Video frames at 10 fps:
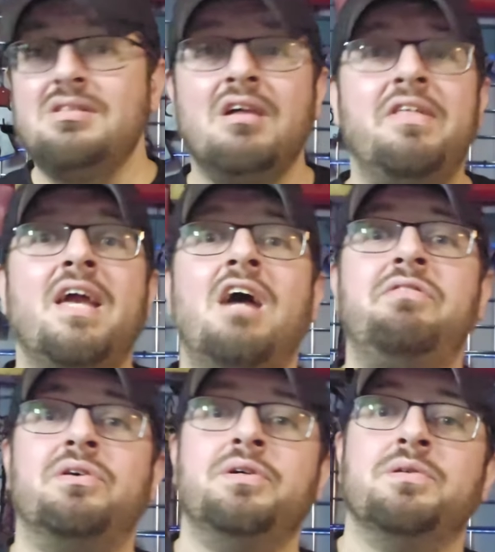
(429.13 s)
they have
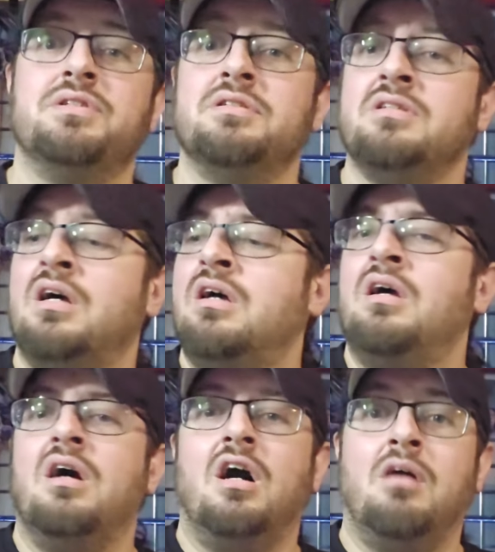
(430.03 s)
their uses.
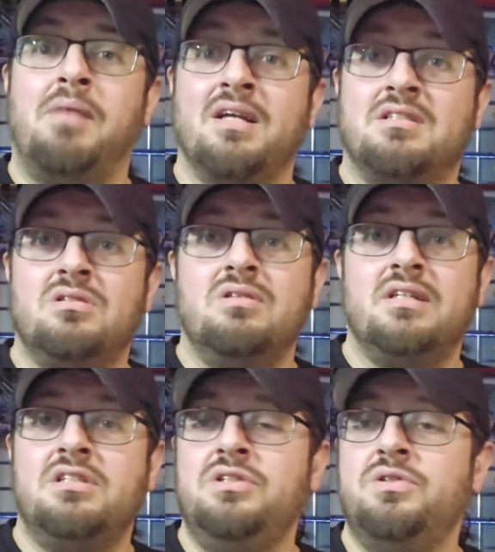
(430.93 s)
I still
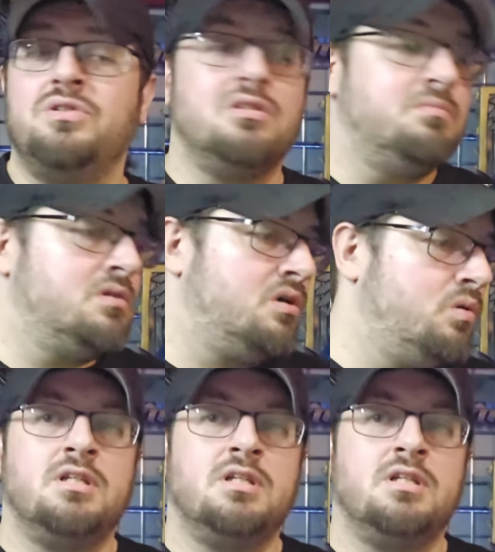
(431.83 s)
like to use them,